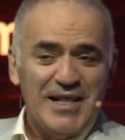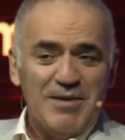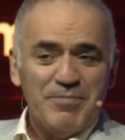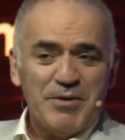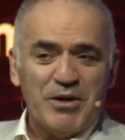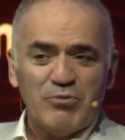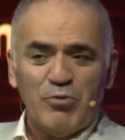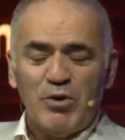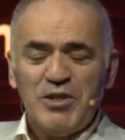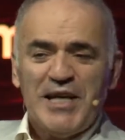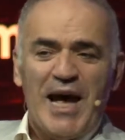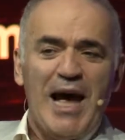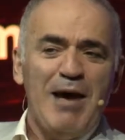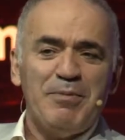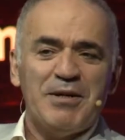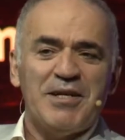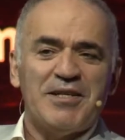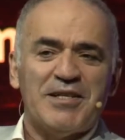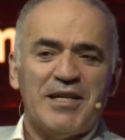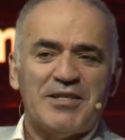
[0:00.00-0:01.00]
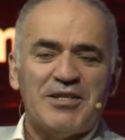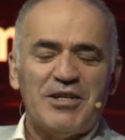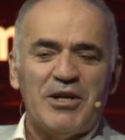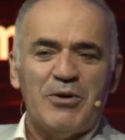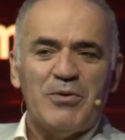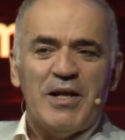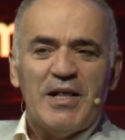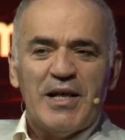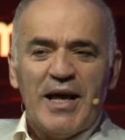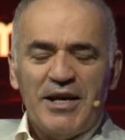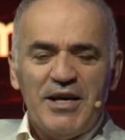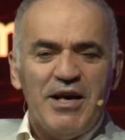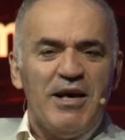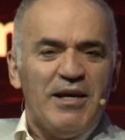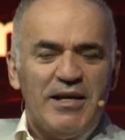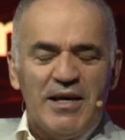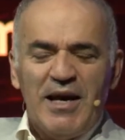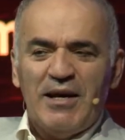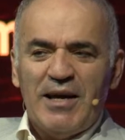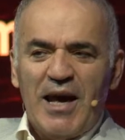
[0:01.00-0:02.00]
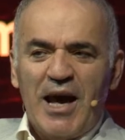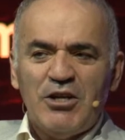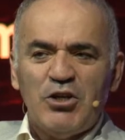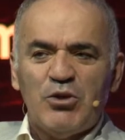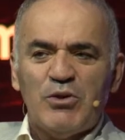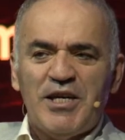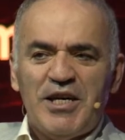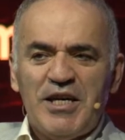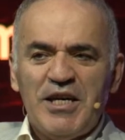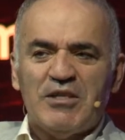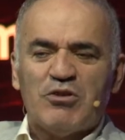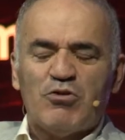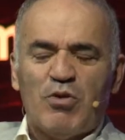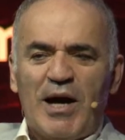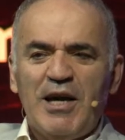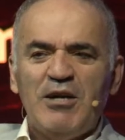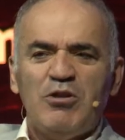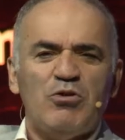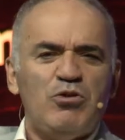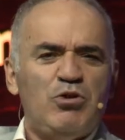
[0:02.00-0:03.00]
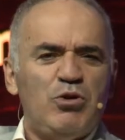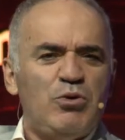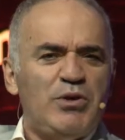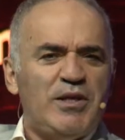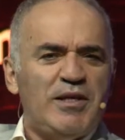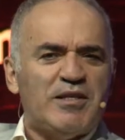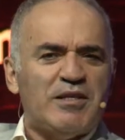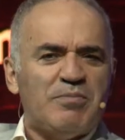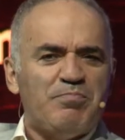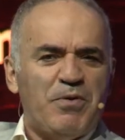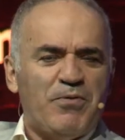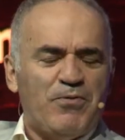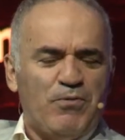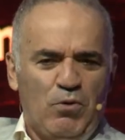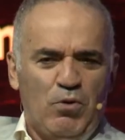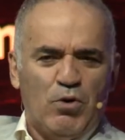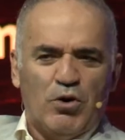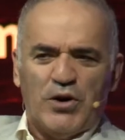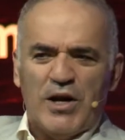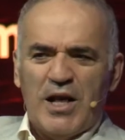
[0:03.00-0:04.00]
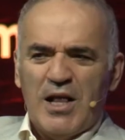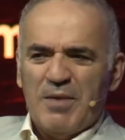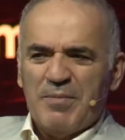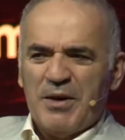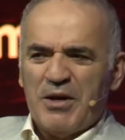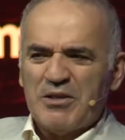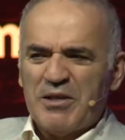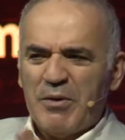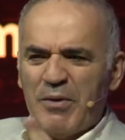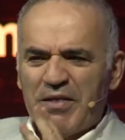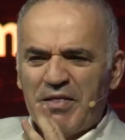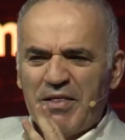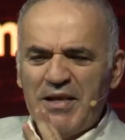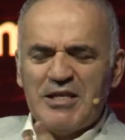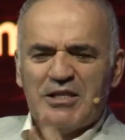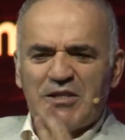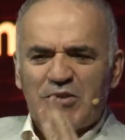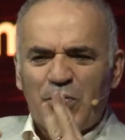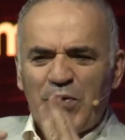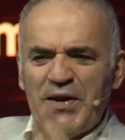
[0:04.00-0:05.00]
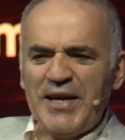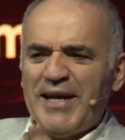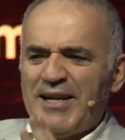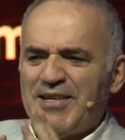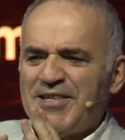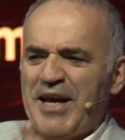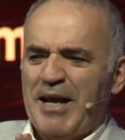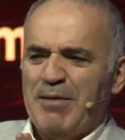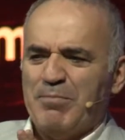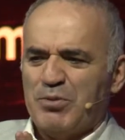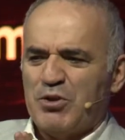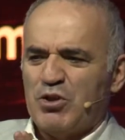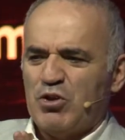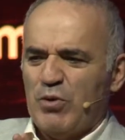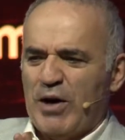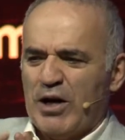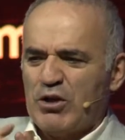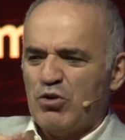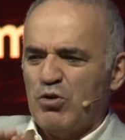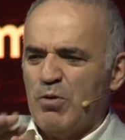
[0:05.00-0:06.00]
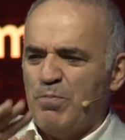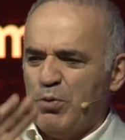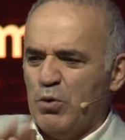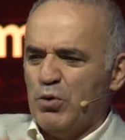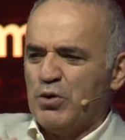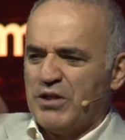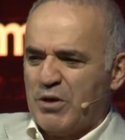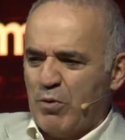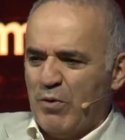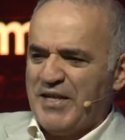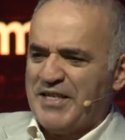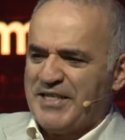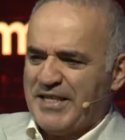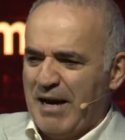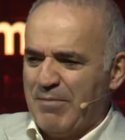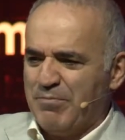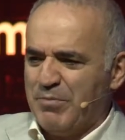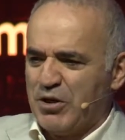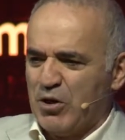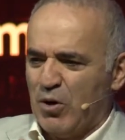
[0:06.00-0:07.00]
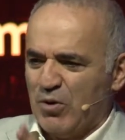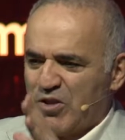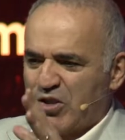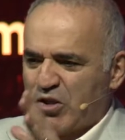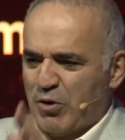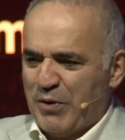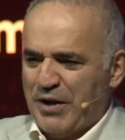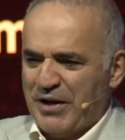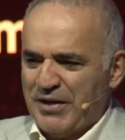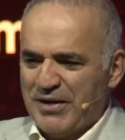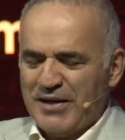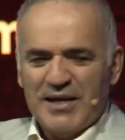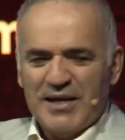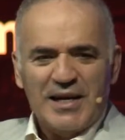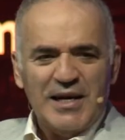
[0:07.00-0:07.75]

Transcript: because what's happened is that he tried to do this before because there were at least 3 attempts to actually put Queen's Gambit on screen.